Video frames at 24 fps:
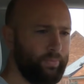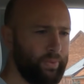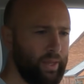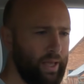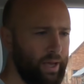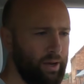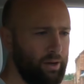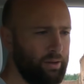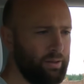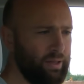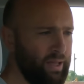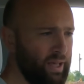
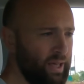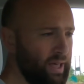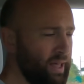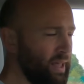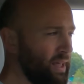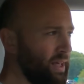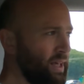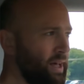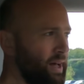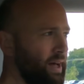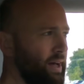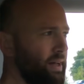Now,
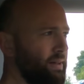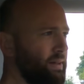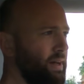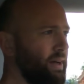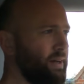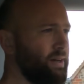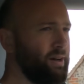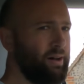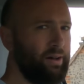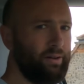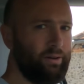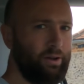I
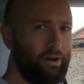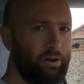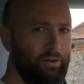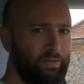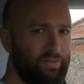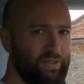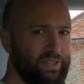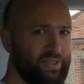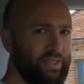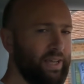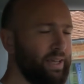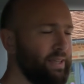can't
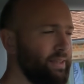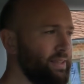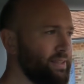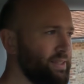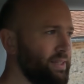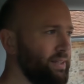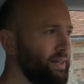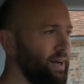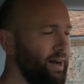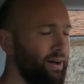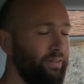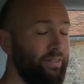overstate this
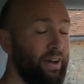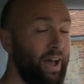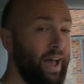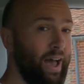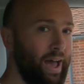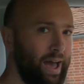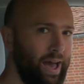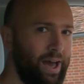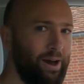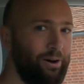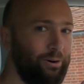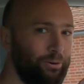enough,
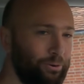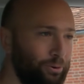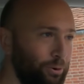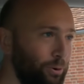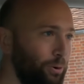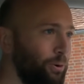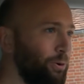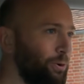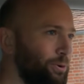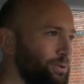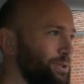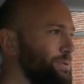how
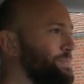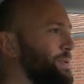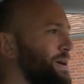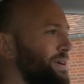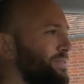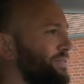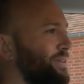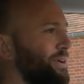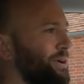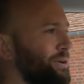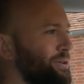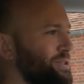awesome it
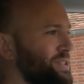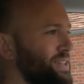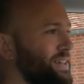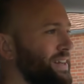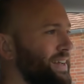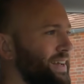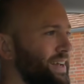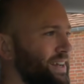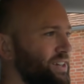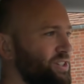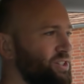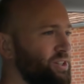feels in
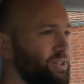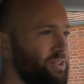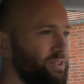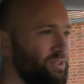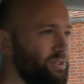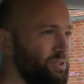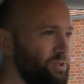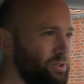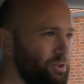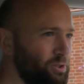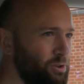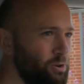here. It's just
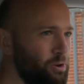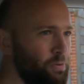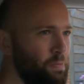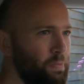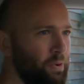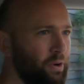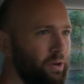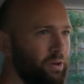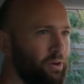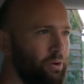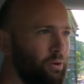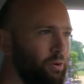
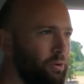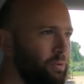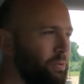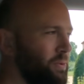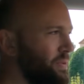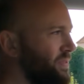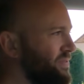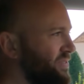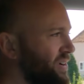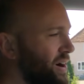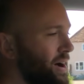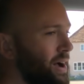super cool.
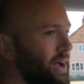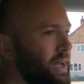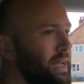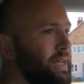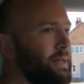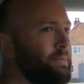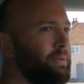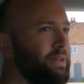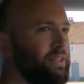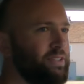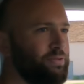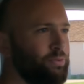The
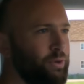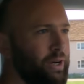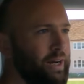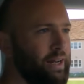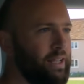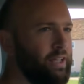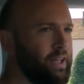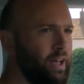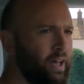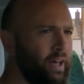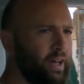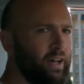vibe is
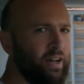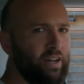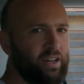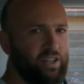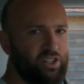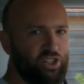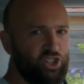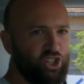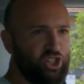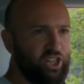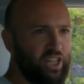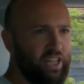really
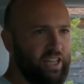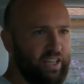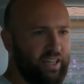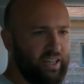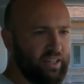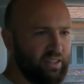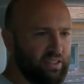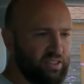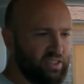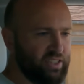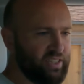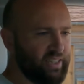chic
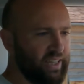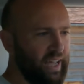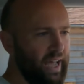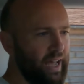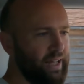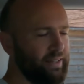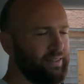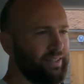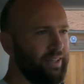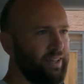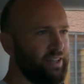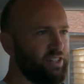and
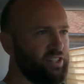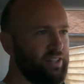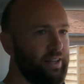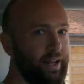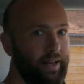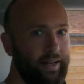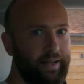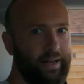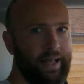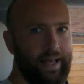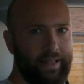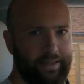Scandi-ish. The
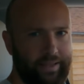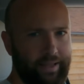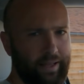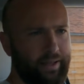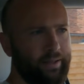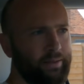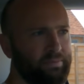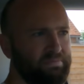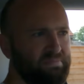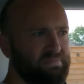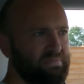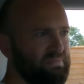
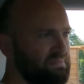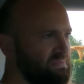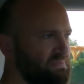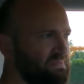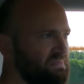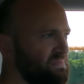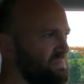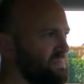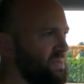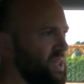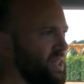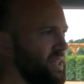
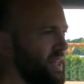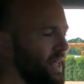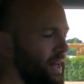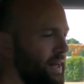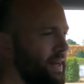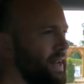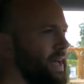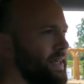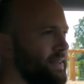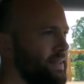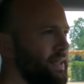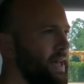
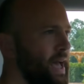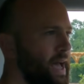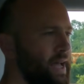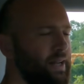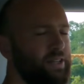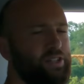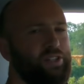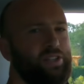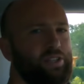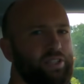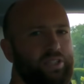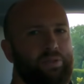leather
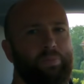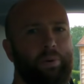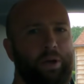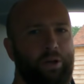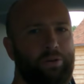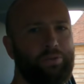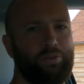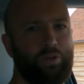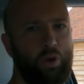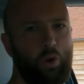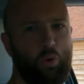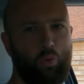actually
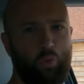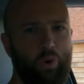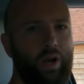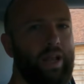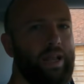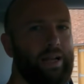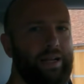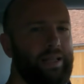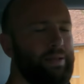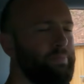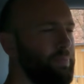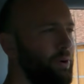smells
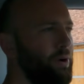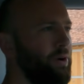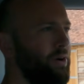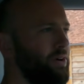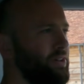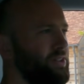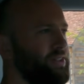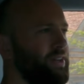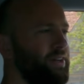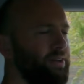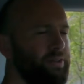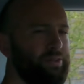really
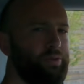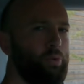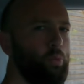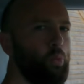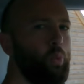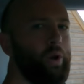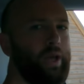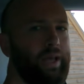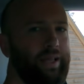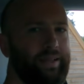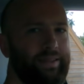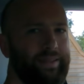posh. I know it's a
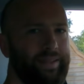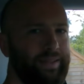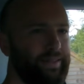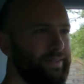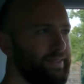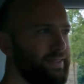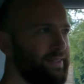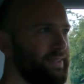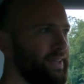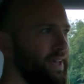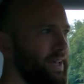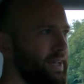weird thing
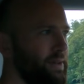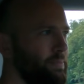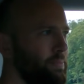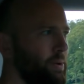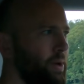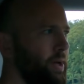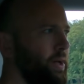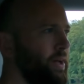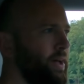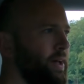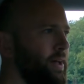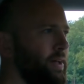to say,
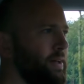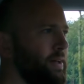but